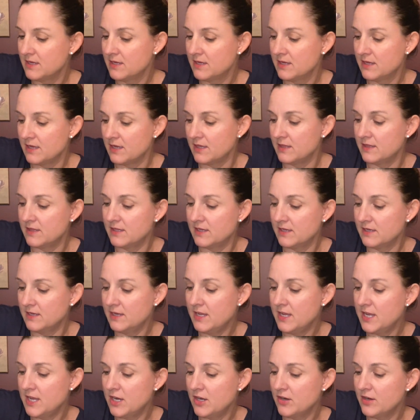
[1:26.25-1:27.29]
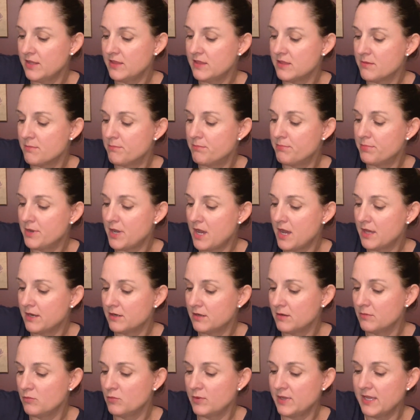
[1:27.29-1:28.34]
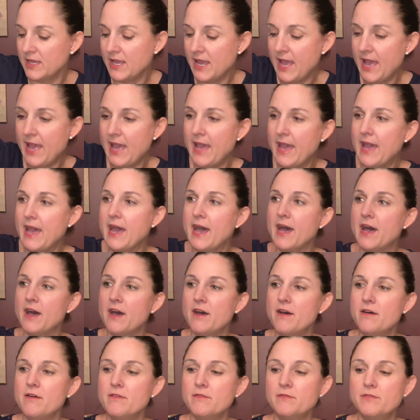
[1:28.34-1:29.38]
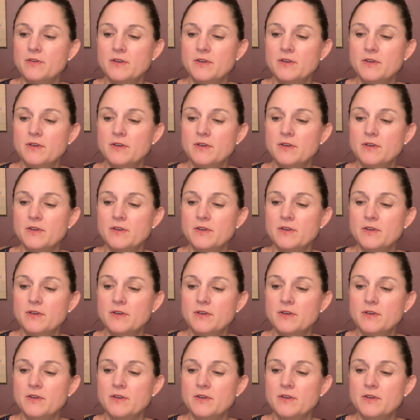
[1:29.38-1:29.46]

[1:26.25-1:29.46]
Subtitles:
And then here at the bottom we have